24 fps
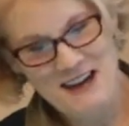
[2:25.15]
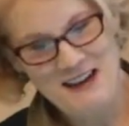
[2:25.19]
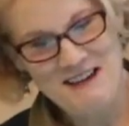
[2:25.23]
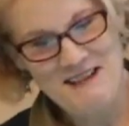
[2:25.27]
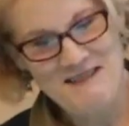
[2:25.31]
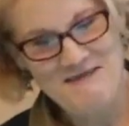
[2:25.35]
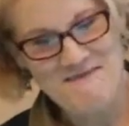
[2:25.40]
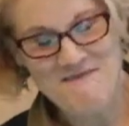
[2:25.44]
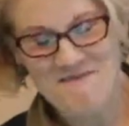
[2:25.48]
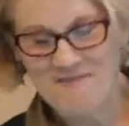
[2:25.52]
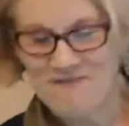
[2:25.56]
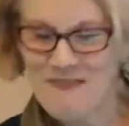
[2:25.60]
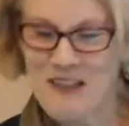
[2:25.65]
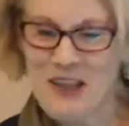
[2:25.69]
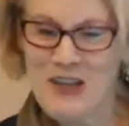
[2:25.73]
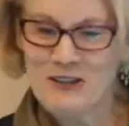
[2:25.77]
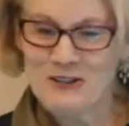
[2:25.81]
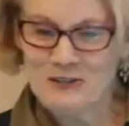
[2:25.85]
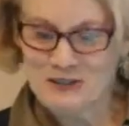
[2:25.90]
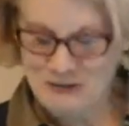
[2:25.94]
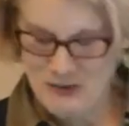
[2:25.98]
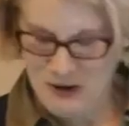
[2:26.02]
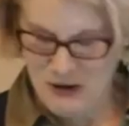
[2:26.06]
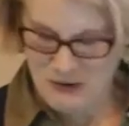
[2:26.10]
um,
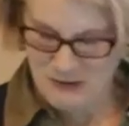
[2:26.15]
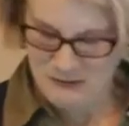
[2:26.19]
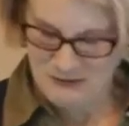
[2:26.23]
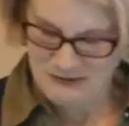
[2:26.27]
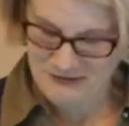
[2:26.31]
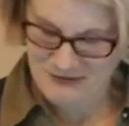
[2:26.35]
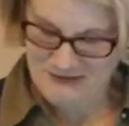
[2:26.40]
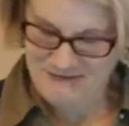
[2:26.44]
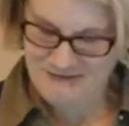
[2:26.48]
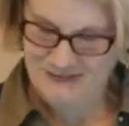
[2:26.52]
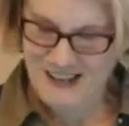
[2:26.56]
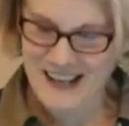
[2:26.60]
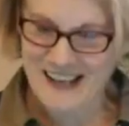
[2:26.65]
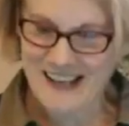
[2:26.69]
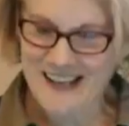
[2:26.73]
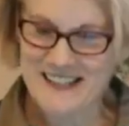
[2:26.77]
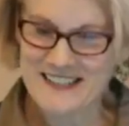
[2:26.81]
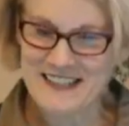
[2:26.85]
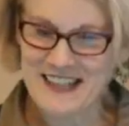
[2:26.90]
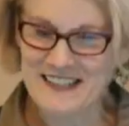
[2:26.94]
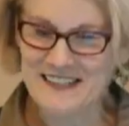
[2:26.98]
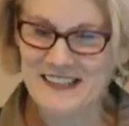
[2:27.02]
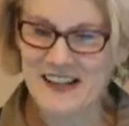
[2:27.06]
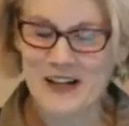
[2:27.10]
so, like I
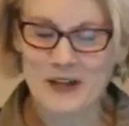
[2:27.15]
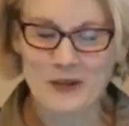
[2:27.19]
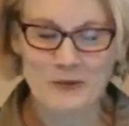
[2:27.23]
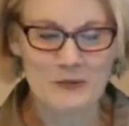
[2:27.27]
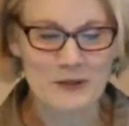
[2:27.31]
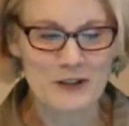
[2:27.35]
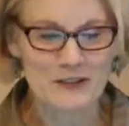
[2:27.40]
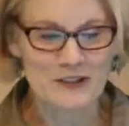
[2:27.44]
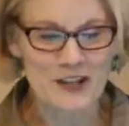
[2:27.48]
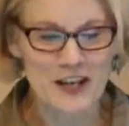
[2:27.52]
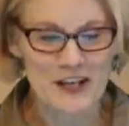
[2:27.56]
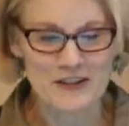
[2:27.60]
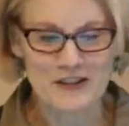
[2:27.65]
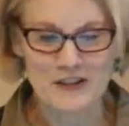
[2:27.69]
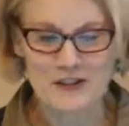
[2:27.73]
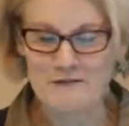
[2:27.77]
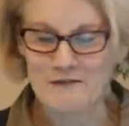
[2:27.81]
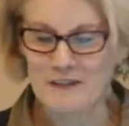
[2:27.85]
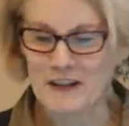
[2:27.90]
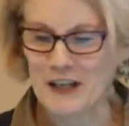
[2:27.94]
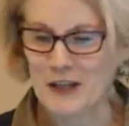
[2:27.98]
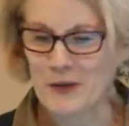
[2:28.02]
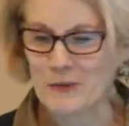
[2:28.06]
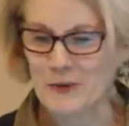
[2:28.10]
say, not a real
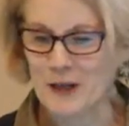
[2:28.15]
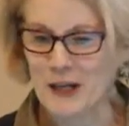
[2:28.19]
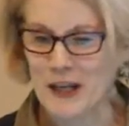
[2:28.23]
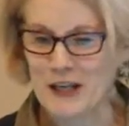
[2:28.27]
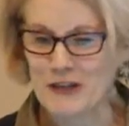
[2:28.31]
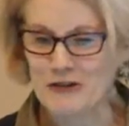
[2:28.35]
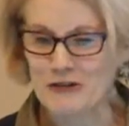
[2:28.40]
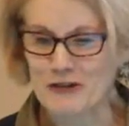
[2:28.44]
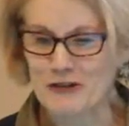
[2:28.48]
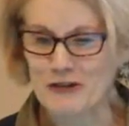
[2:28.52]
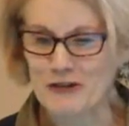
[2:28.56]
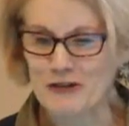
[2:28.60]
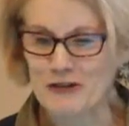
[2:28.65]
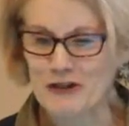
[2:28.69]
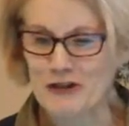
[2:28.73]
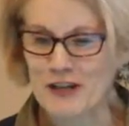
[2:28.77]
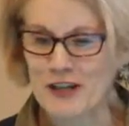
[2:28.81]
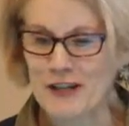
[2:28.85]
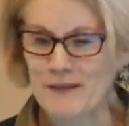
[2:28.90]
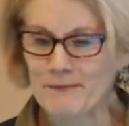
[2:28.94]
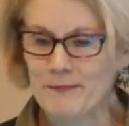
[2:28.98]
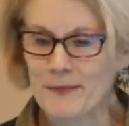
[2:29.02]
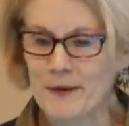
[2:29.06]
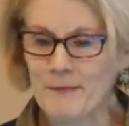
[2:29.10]
touchy-feely
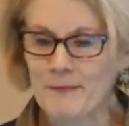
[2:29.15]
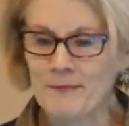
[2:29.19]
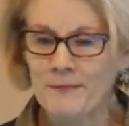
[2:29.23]
relationship.